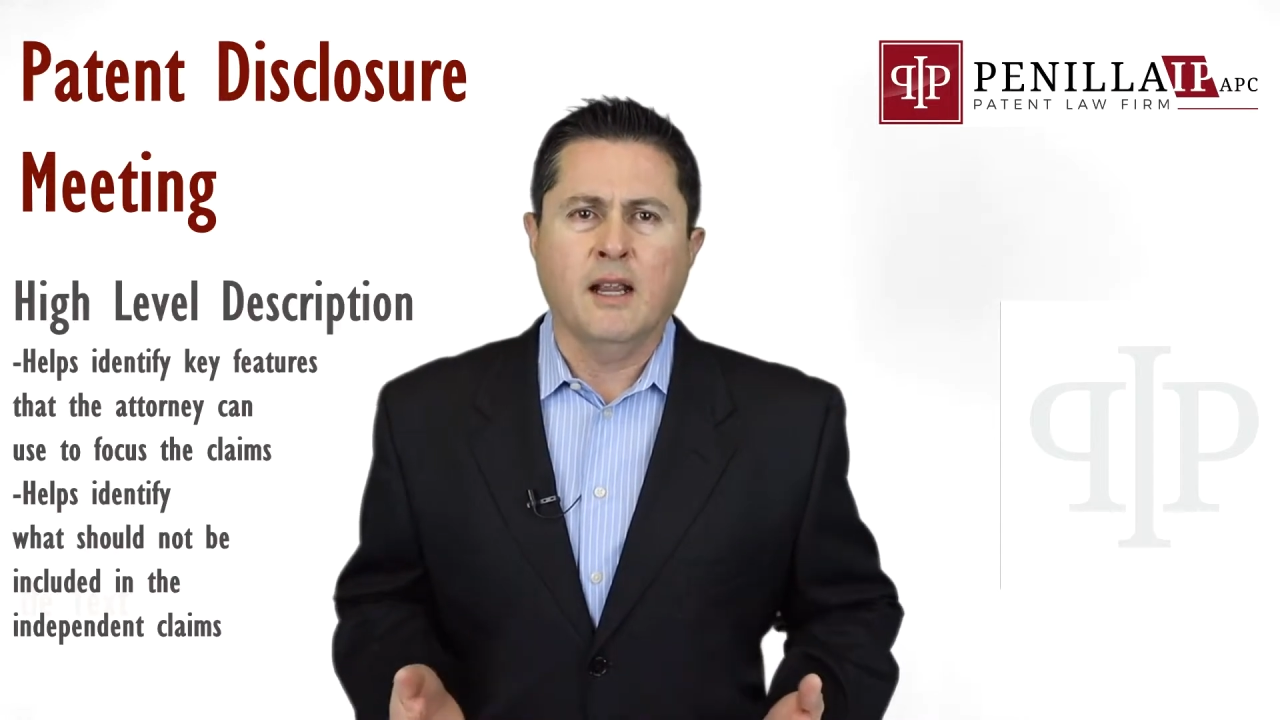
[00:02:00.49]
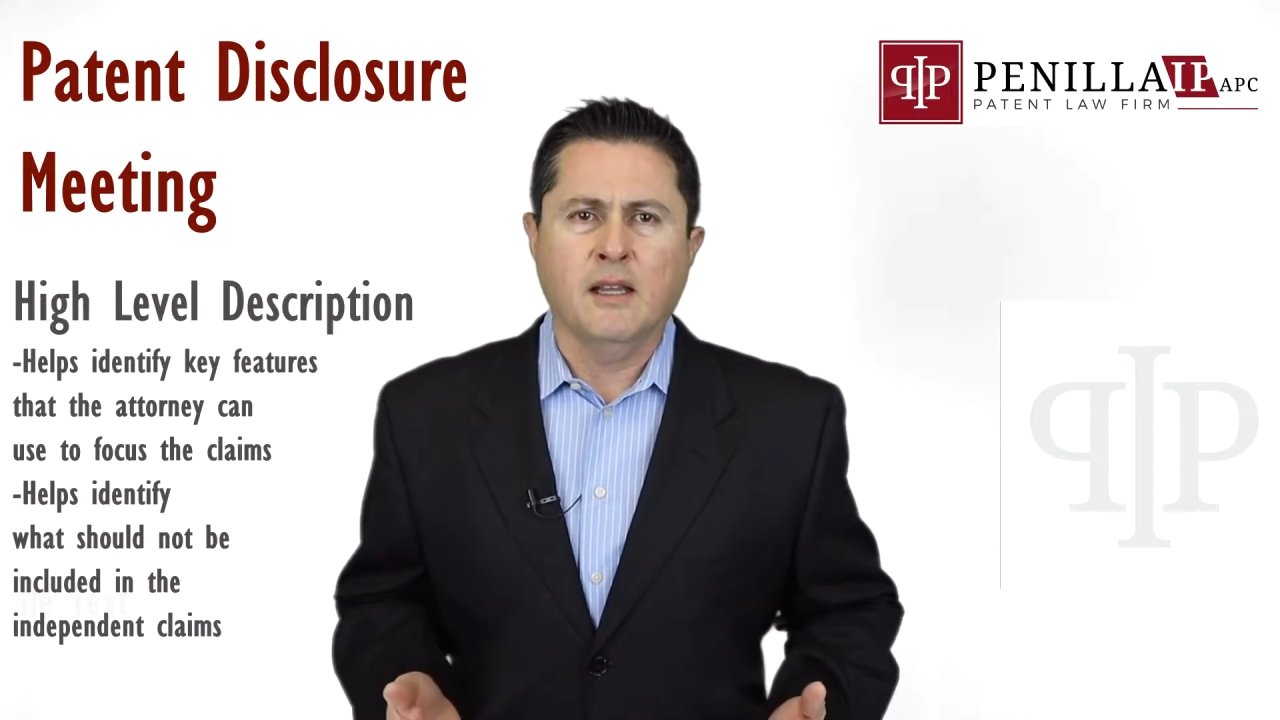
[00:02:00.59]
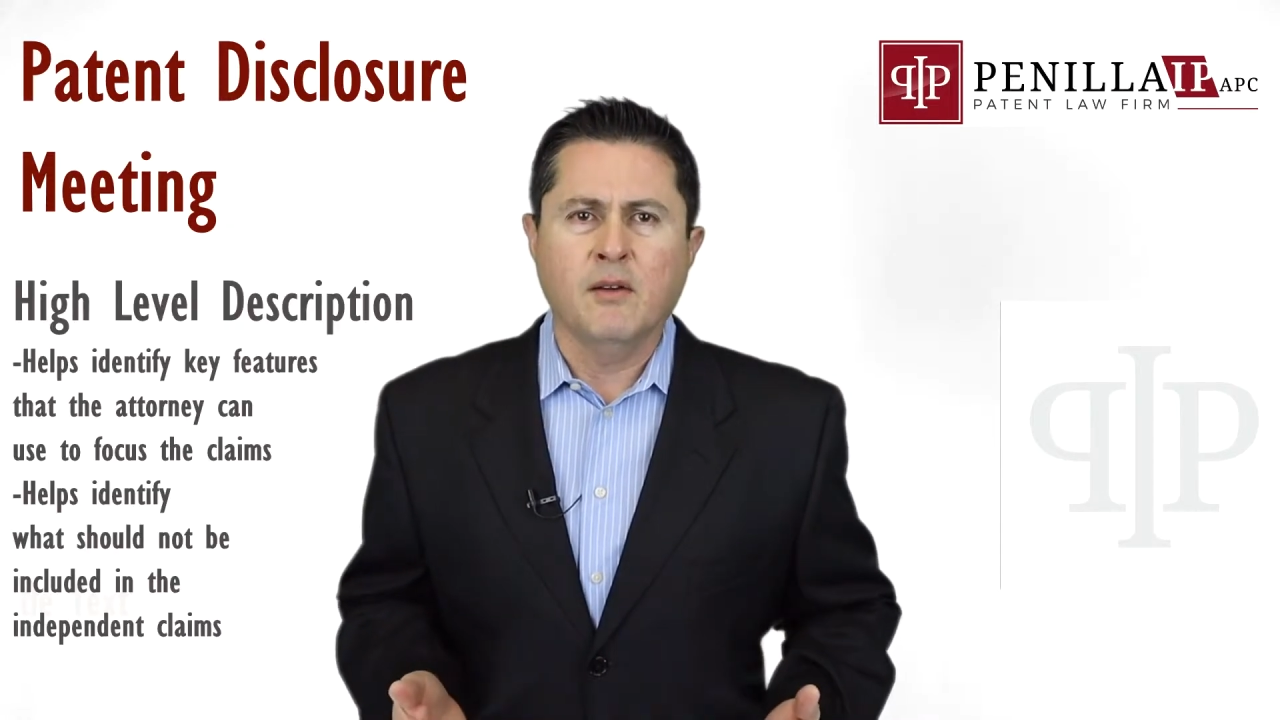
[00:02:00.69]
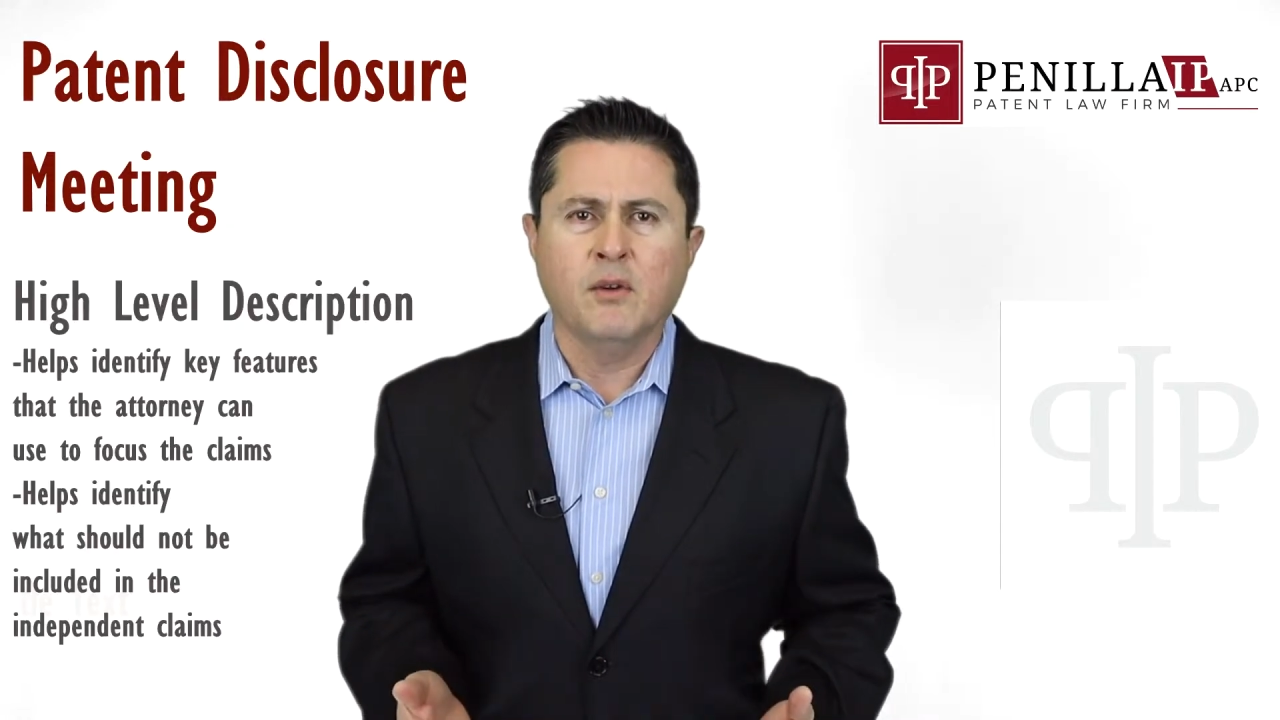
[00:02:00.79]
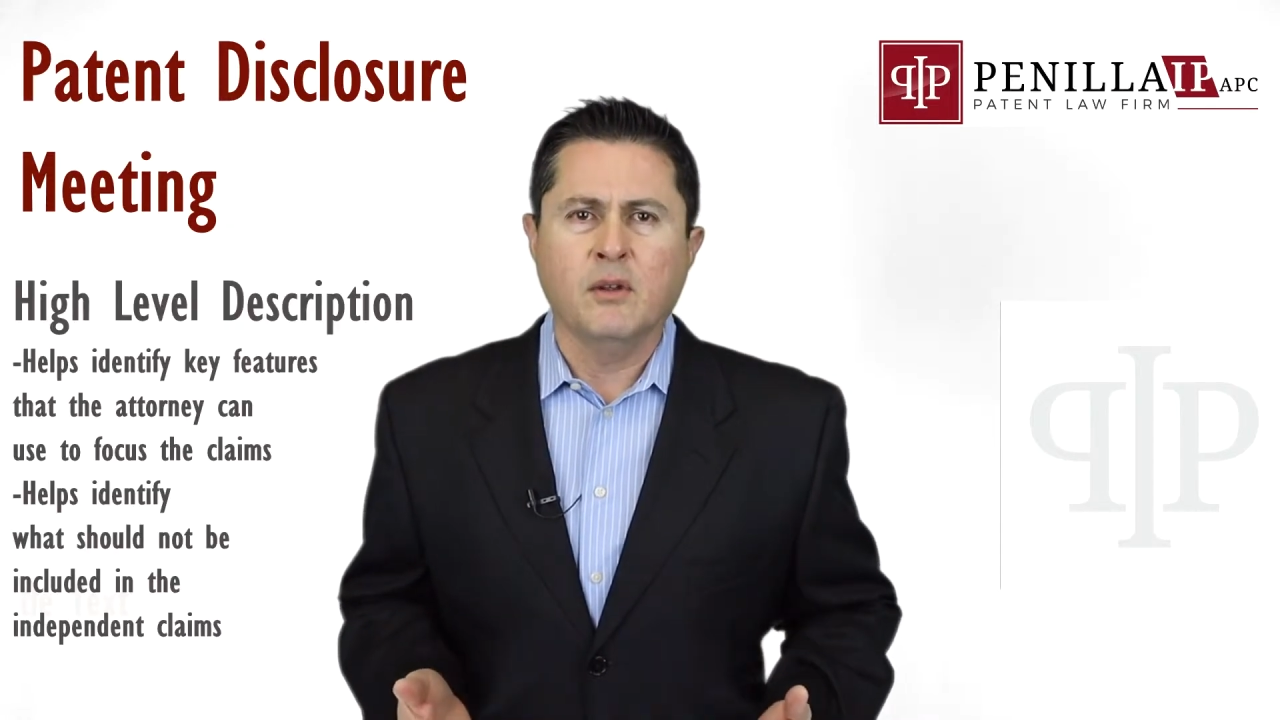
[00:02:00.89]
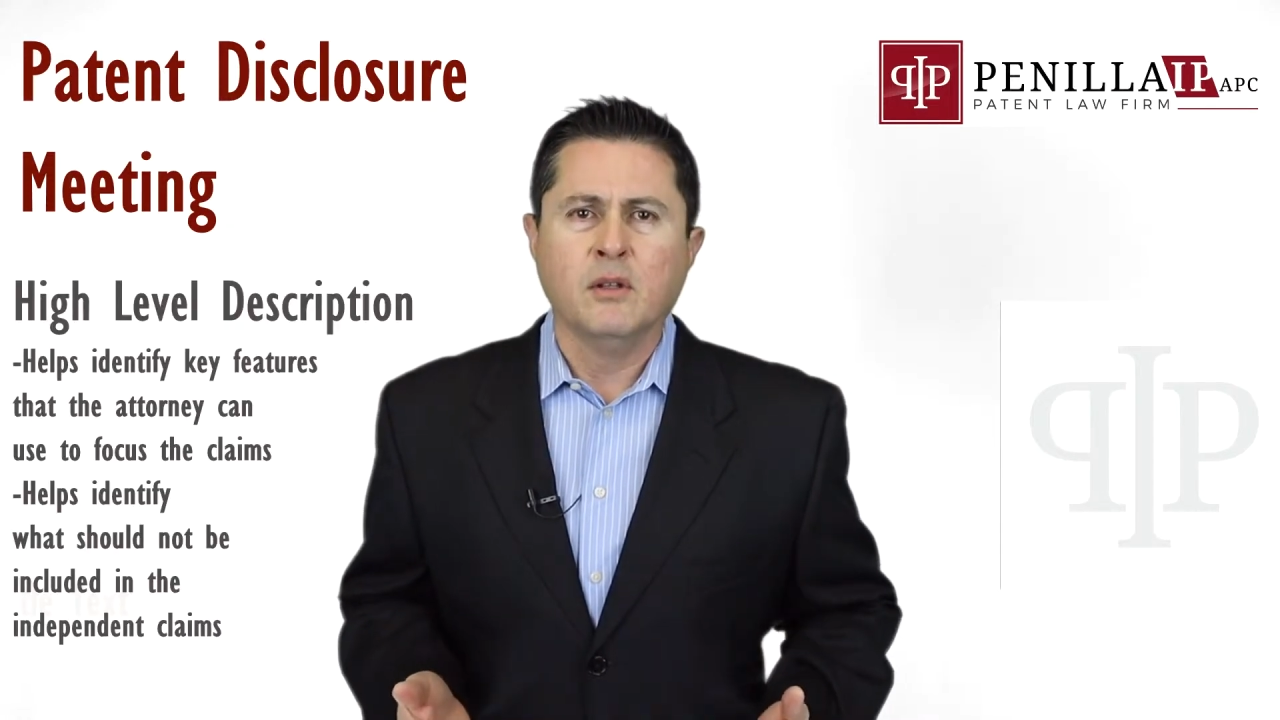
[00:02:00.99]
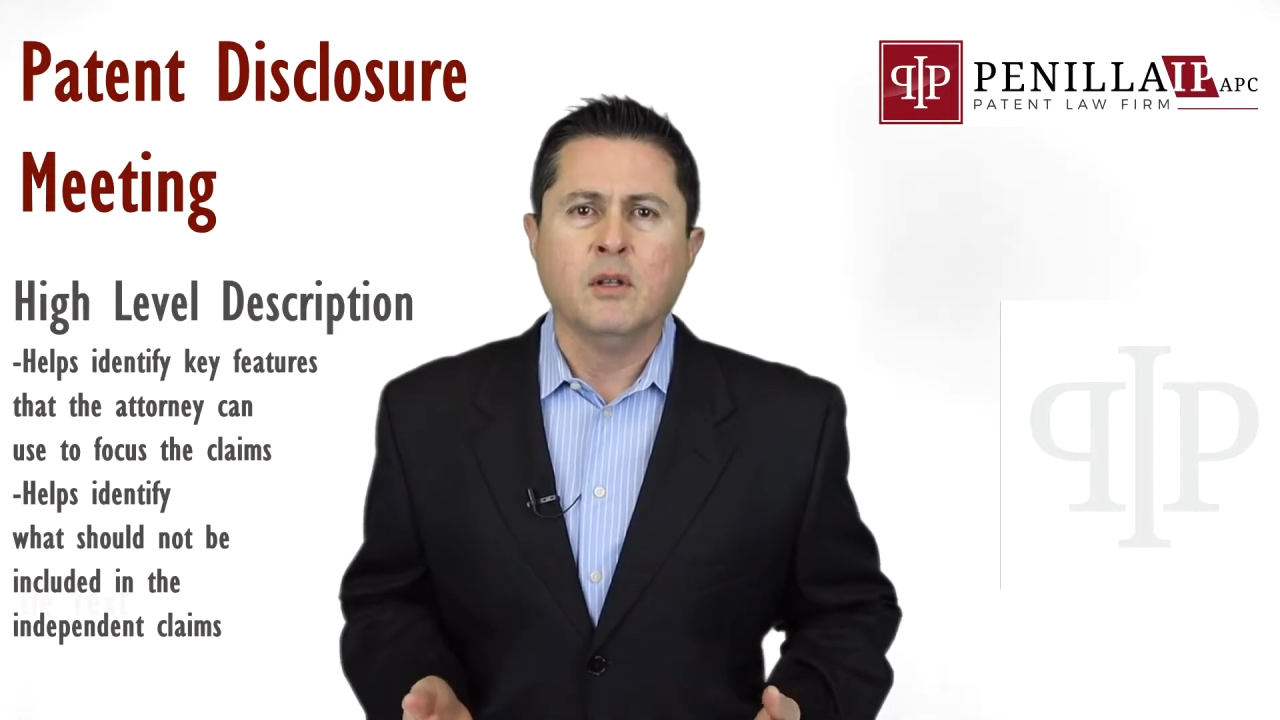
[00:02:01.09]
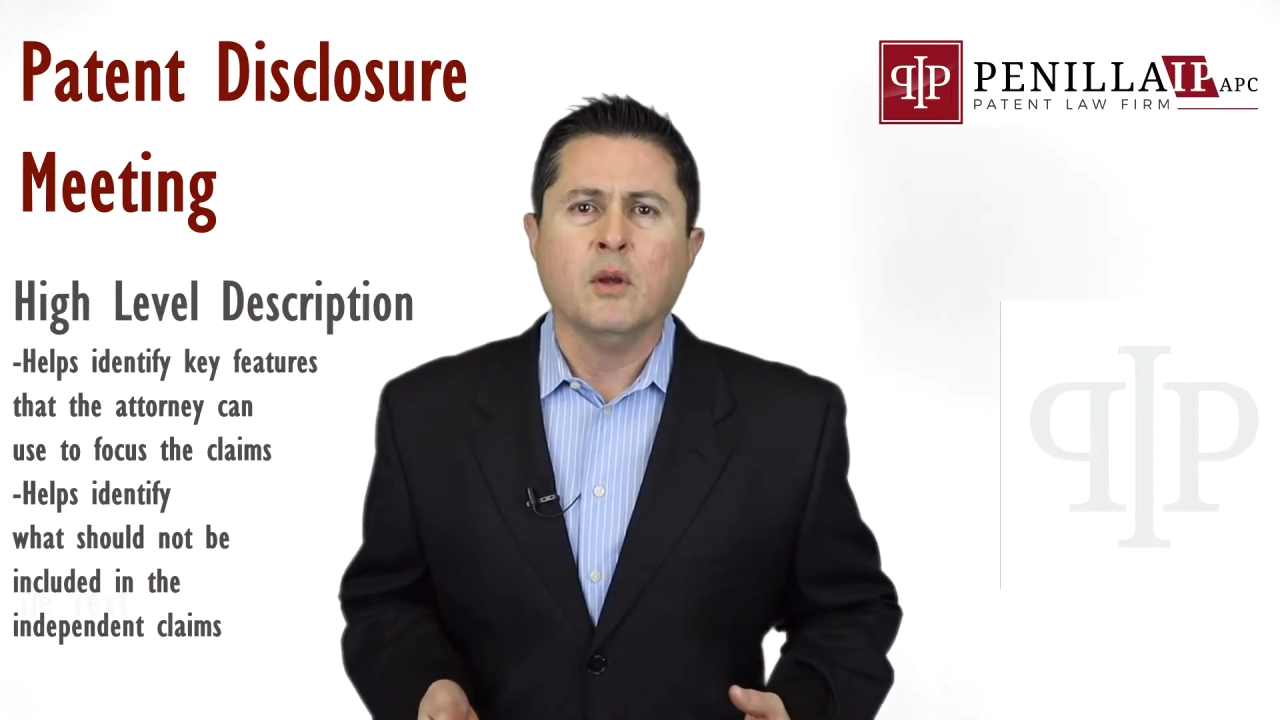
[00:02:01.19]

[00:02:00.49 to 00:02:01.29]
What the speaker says: level